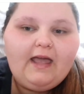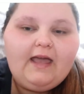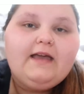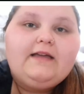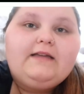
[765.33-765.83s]

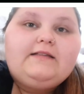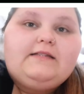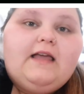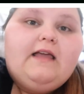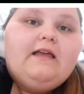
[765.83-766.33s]

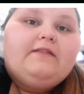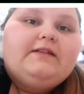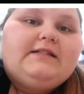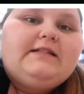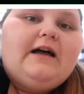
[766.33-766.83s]
And
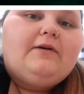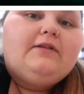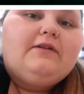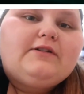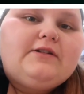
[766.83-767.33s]
this is how
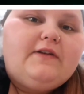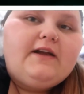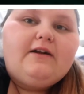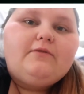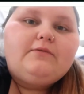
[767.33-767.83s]
it looks over
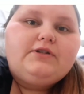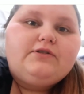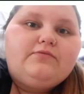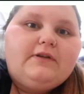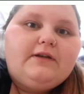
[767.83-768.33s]
here, which
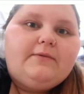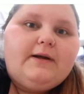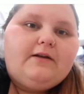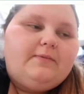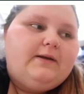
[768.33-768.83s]
is really
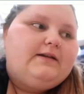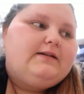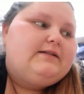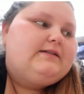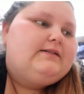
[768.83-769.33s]
weird
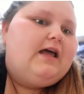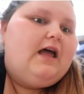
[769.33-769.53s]
because